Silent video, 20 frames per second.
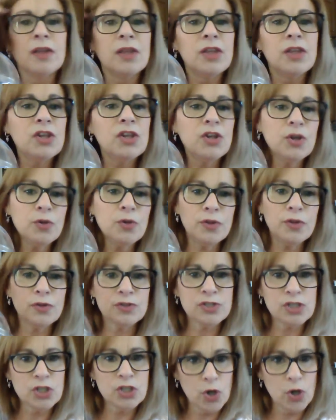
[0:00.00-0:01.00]
You know
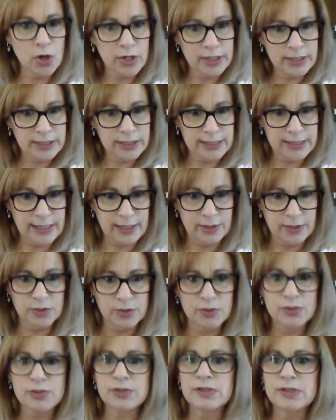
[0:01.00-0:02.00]
those yarn
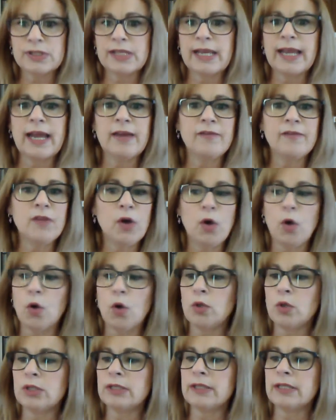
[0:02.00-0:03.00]
containers, they have the
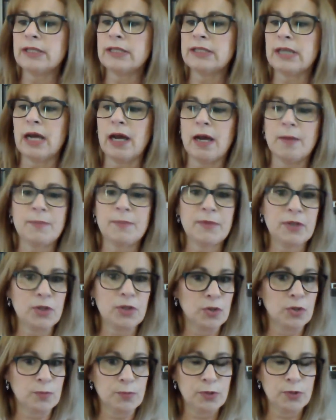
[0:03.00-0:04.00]
hole in the top that
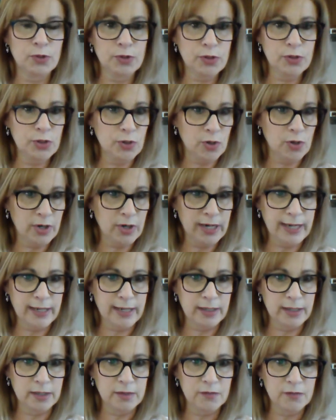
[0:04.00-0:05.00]
you can pull the yarn
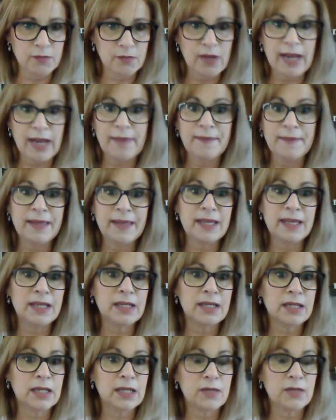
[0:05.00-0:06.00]
out of, and
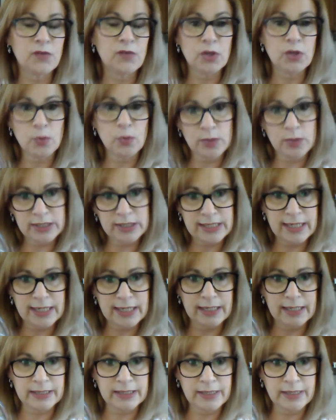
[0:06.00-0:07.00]
then if you don't want to
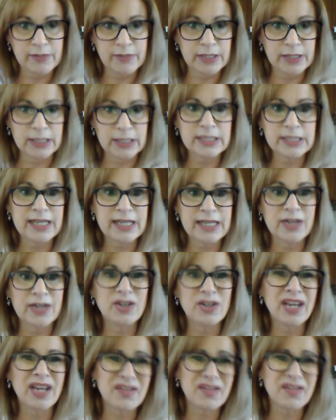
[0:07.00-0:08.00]
leave it in the container,
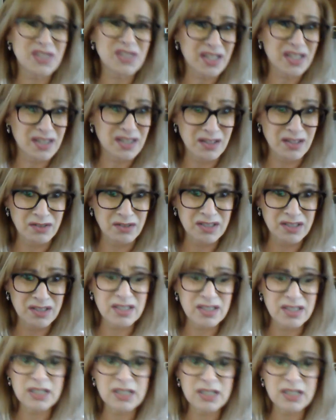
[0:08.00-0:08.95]
you have to cut the yarn.